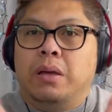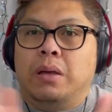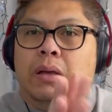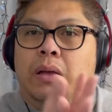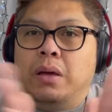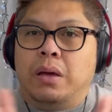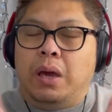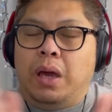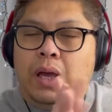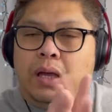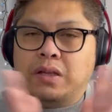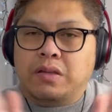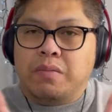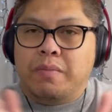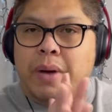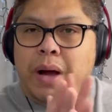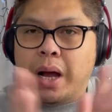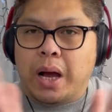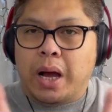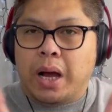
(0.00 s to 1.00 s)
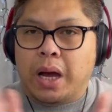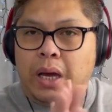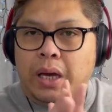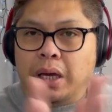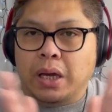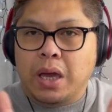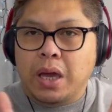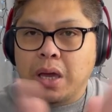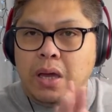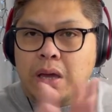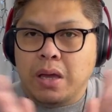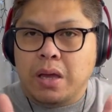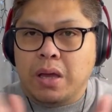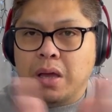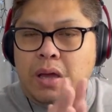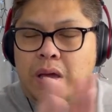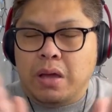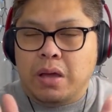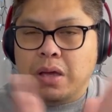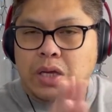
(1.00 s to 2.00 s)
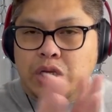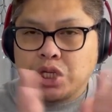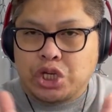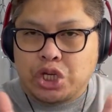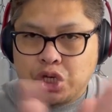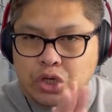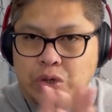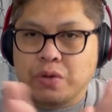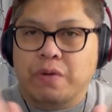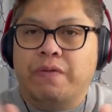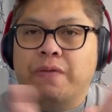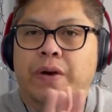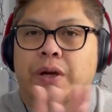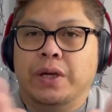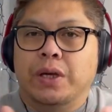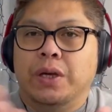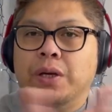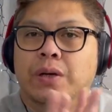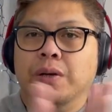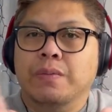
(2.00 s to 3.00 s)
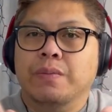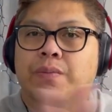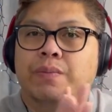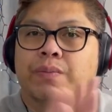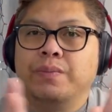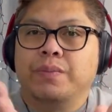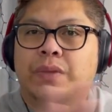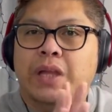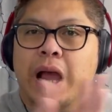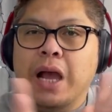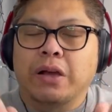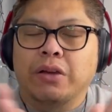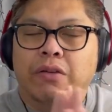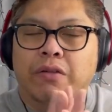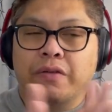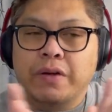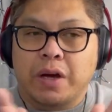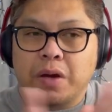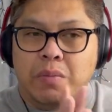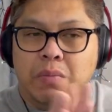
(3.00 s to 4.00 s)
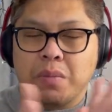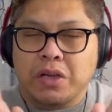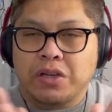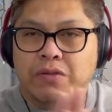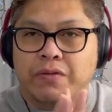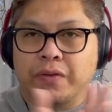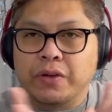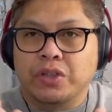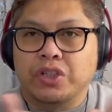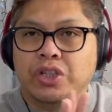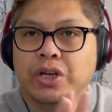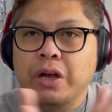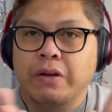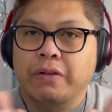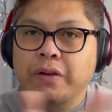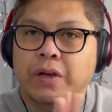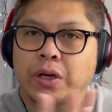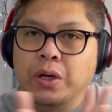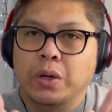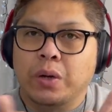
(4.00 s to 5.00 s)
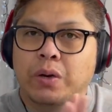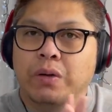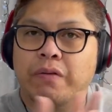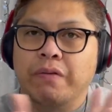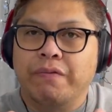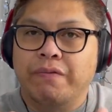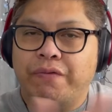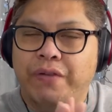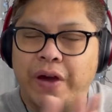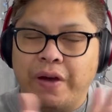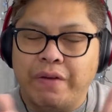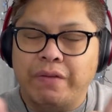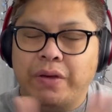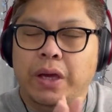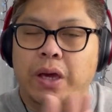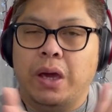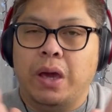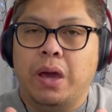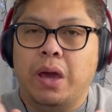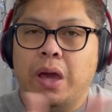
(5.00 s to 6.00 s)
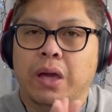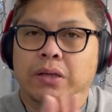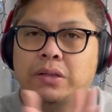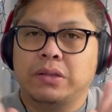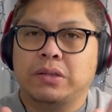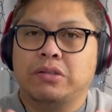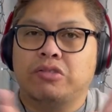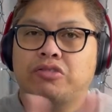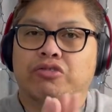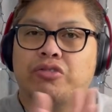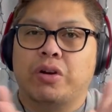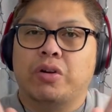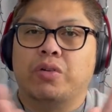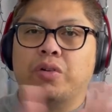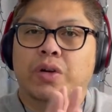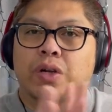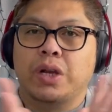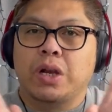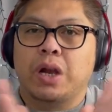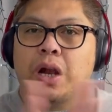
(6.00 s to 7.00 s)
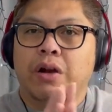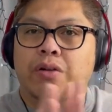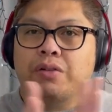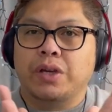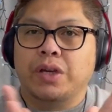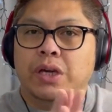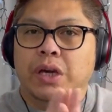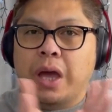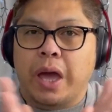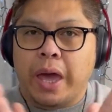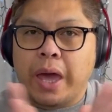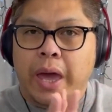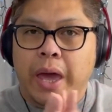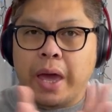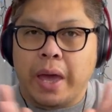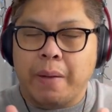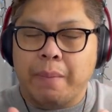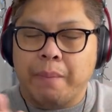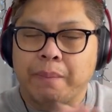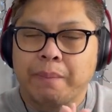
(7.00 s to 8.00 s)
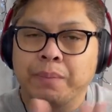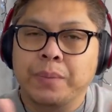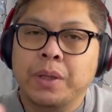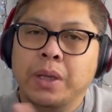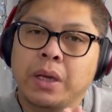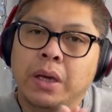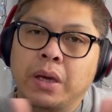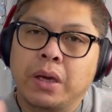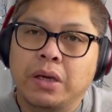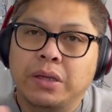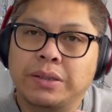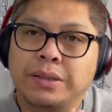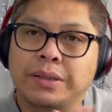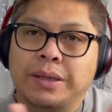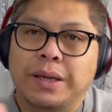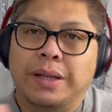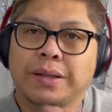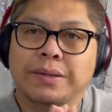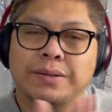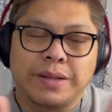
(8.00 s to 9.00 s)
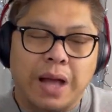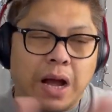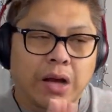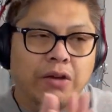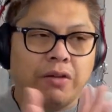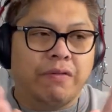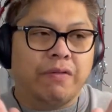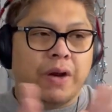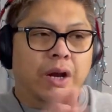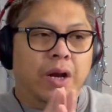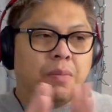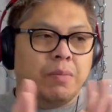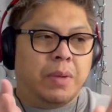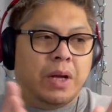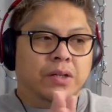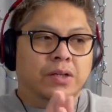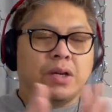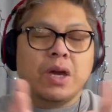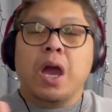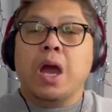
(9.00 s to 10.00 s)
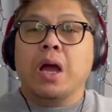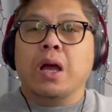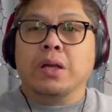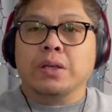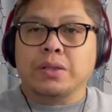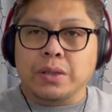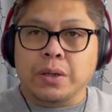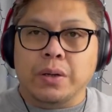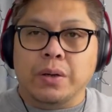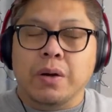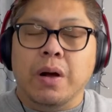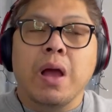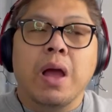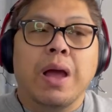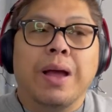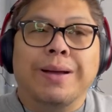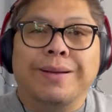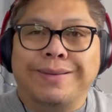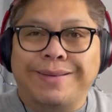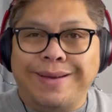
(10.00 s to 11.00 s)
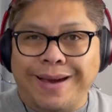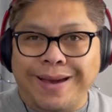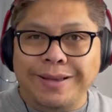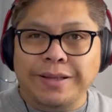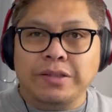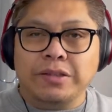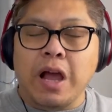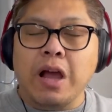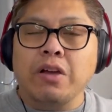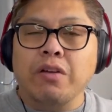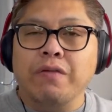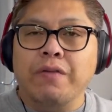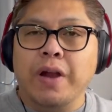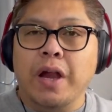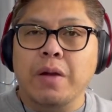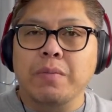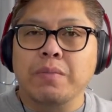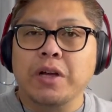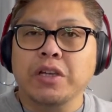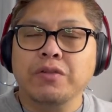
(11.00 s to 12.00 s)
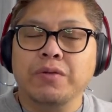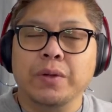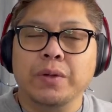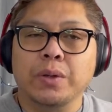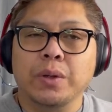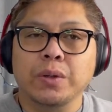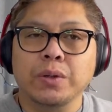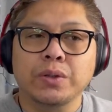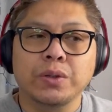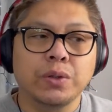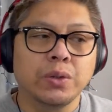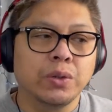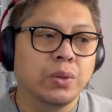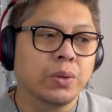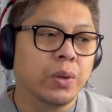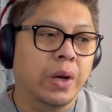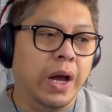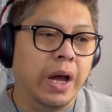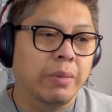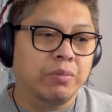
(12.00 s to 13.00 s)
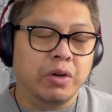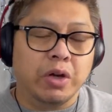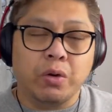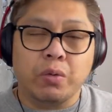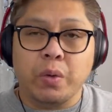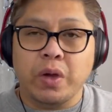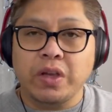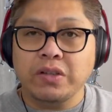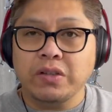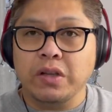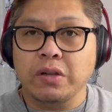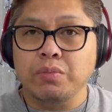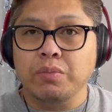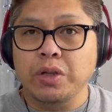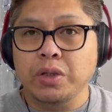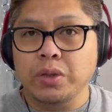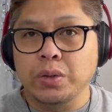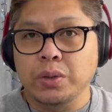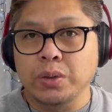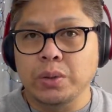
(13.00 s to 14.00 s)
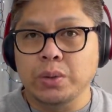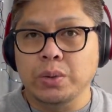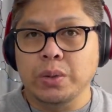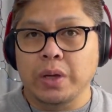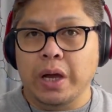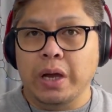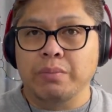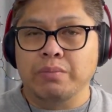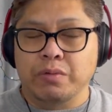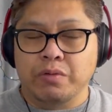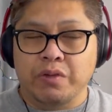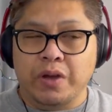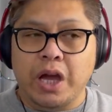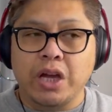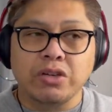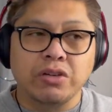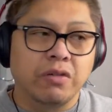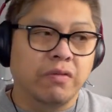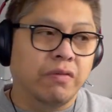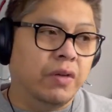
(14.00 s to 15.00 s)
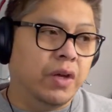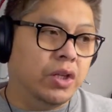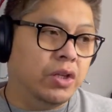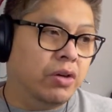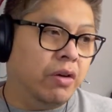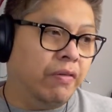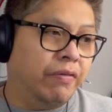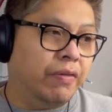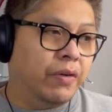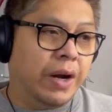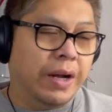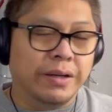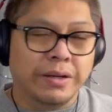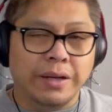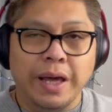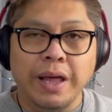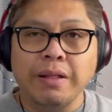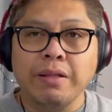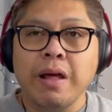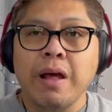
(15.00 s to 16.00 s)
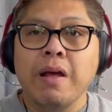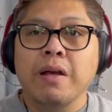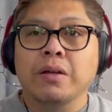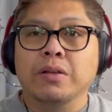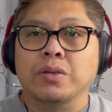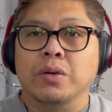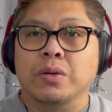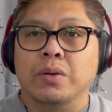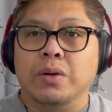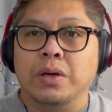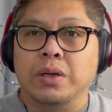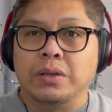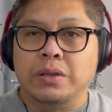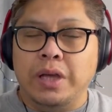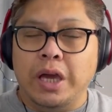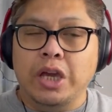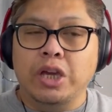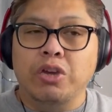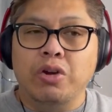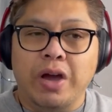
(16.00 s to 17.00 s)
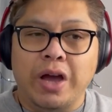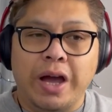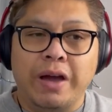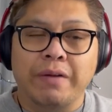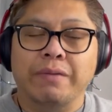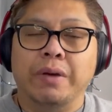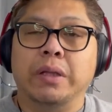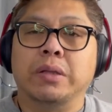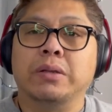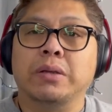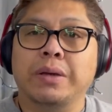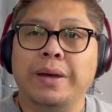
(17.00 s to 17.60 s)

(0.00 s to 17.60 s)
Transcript: Here's my Jew for you. Thank you very much for sharing your very extraordinary um, skills. Thank you very much. So, Guys, thank you very much for those who um, requested me to do a um, reaction video for Anneth. So there you have it.